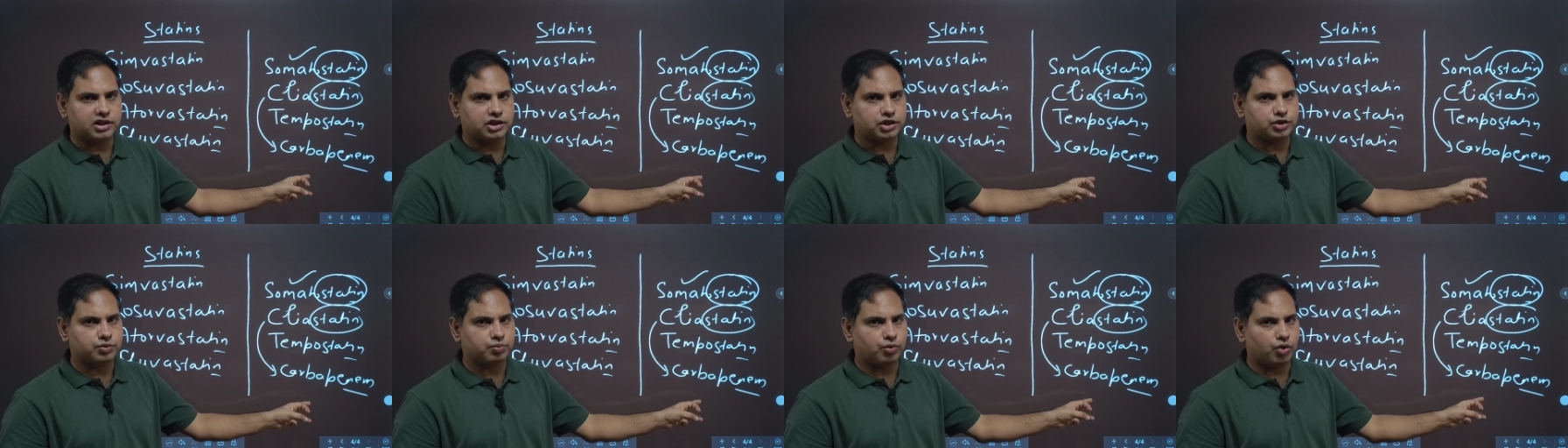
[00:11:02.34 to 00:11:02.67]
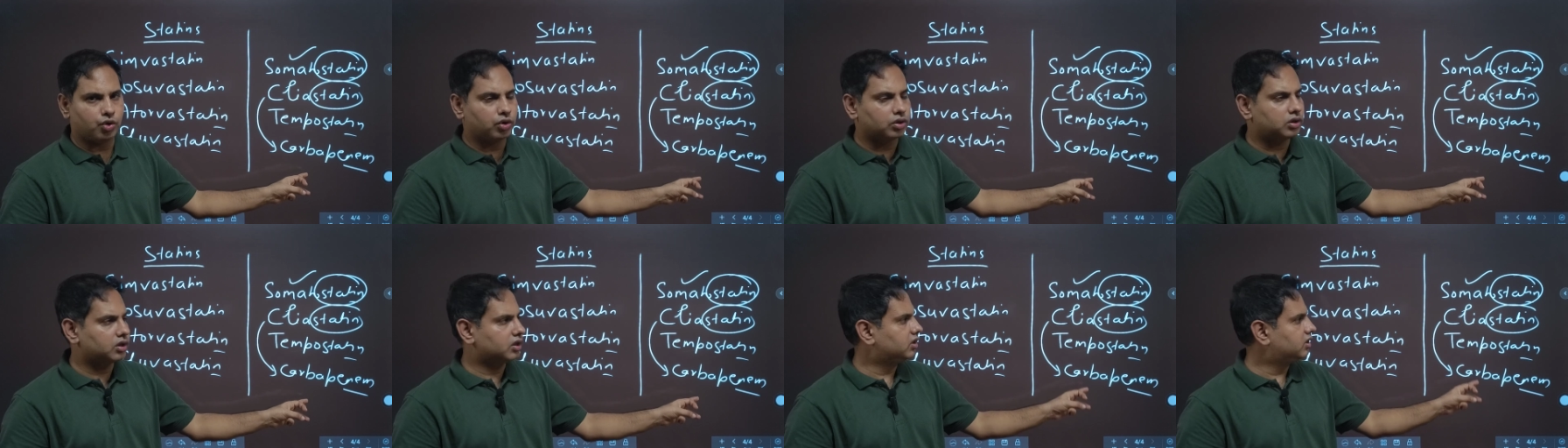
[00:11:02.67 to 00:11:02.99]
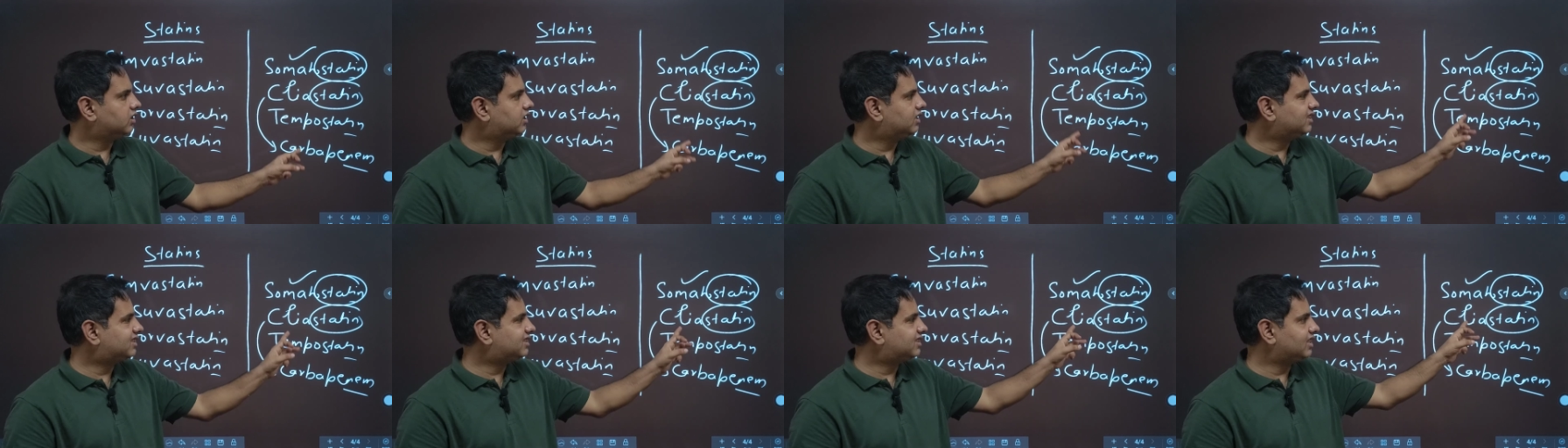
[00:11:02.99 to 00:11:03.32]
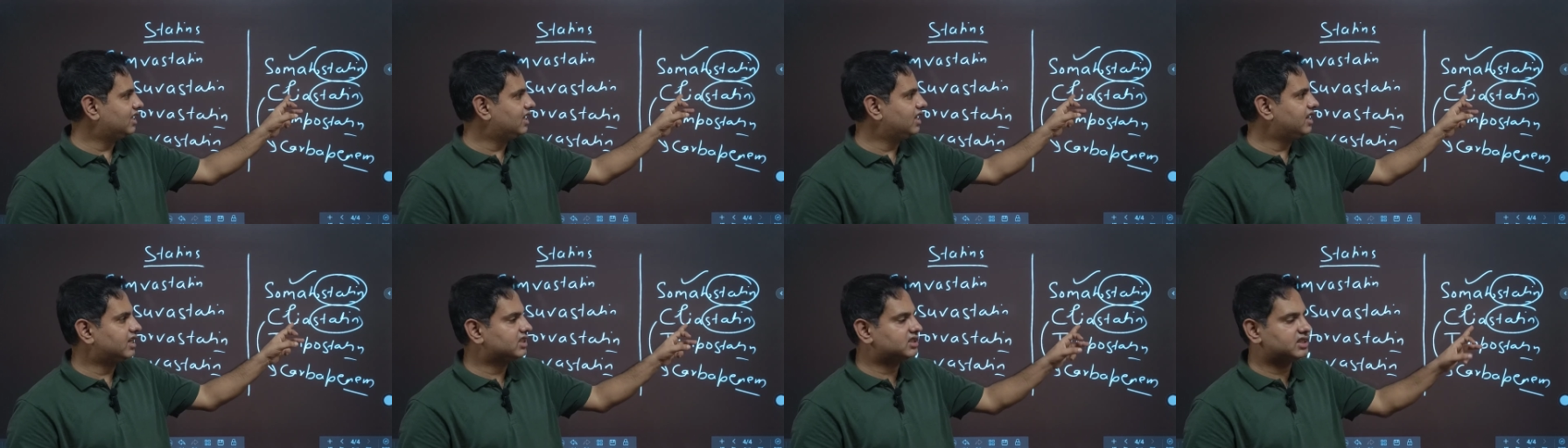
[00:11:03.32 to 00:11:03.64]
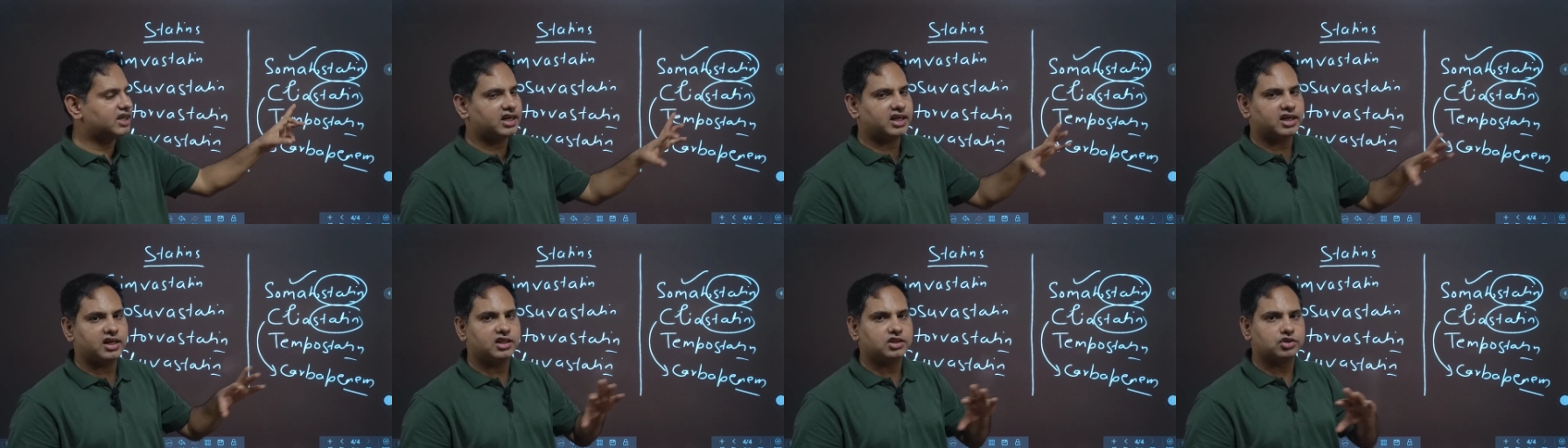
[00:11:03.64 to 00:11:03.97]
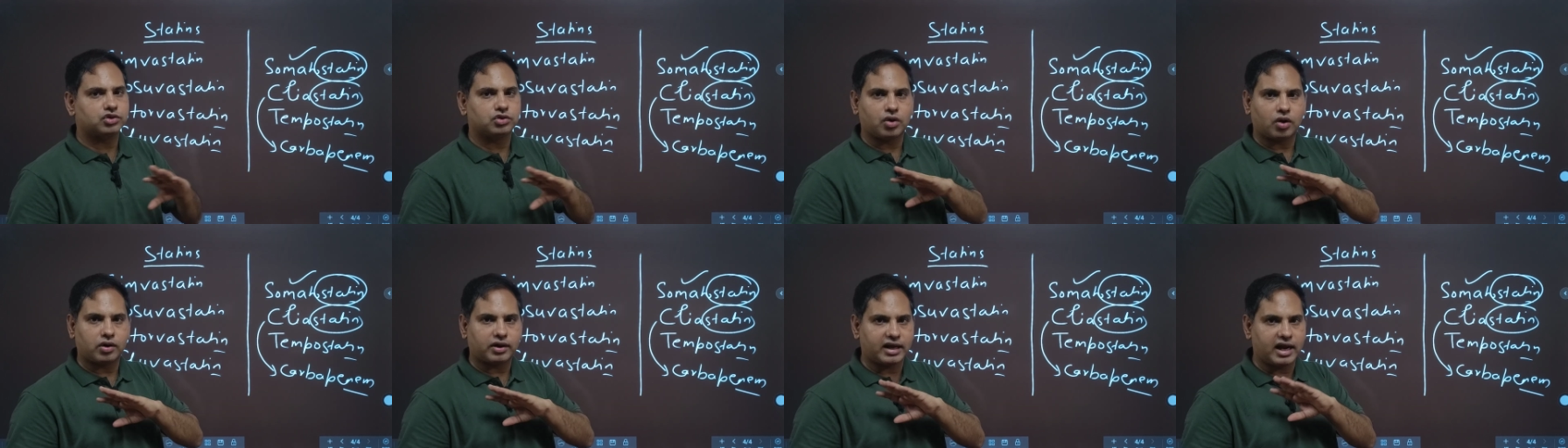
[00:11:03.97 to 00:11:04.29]
these both, this celiastatin
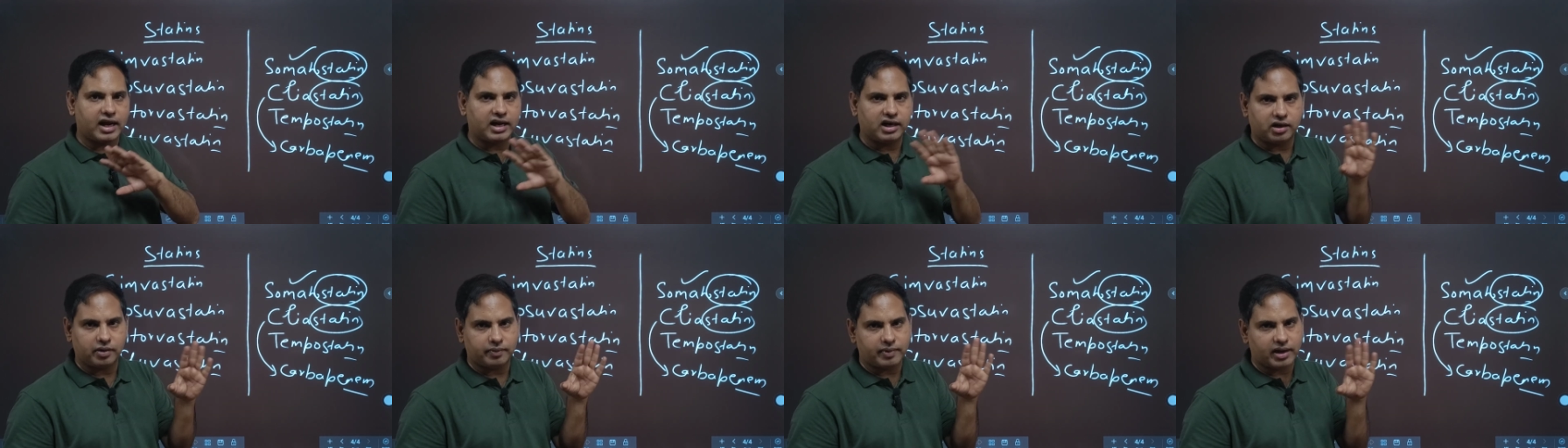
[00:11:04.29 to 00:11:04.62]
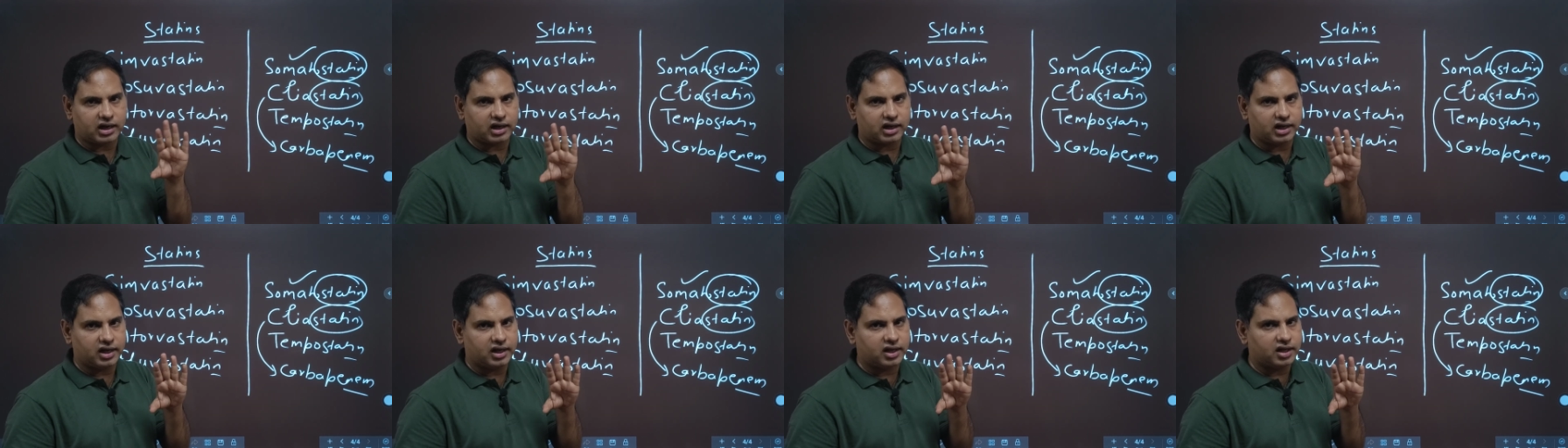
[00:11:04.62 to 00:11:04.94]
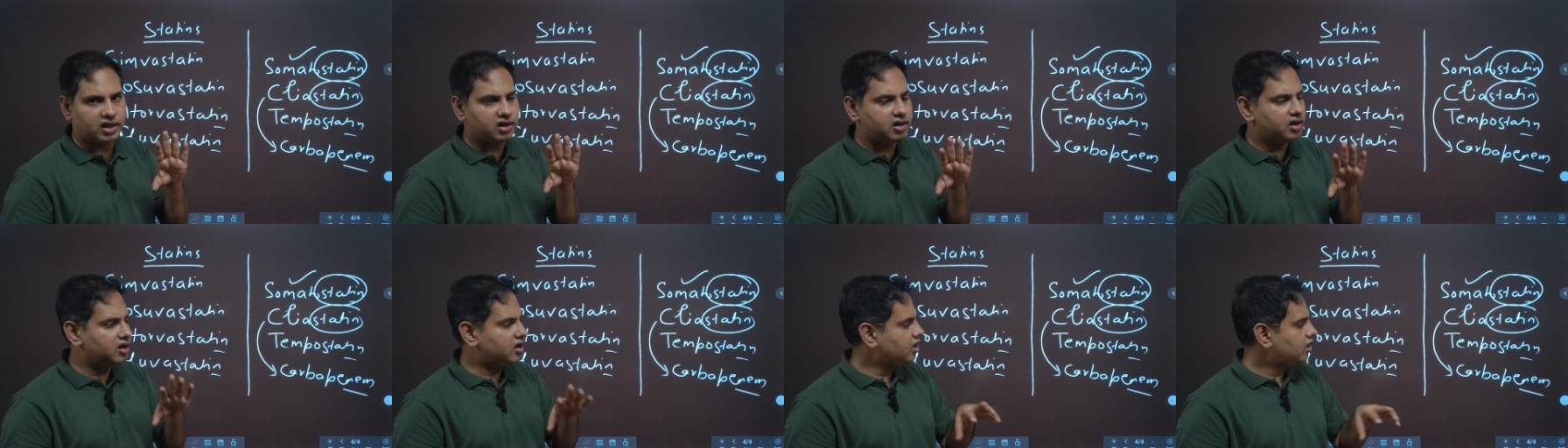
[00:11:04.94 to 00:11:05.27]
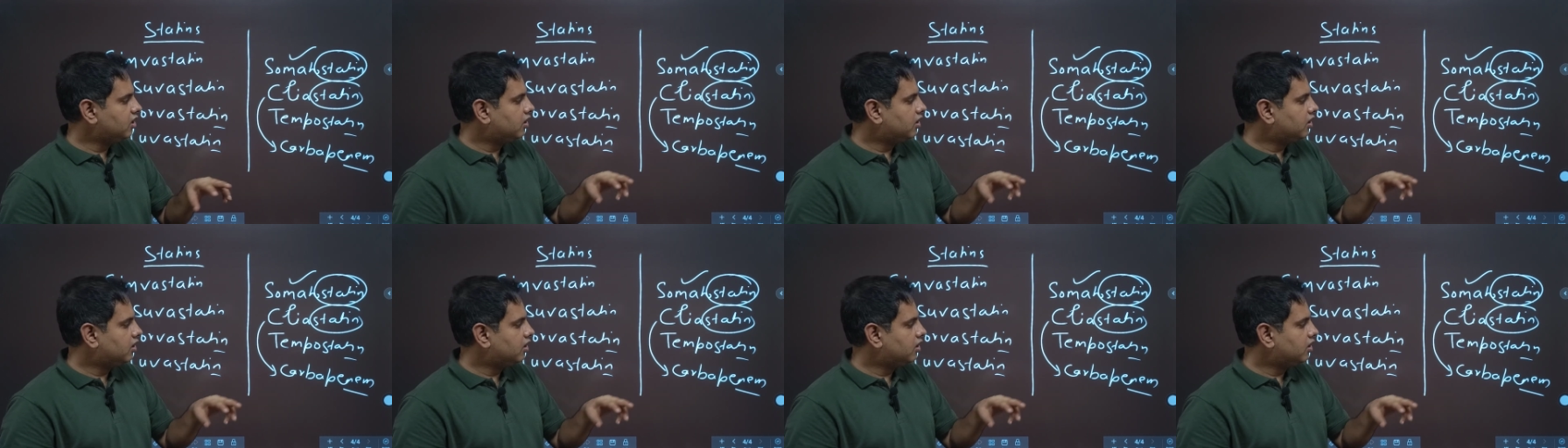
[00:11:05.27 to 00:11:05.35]
is not antibacterial,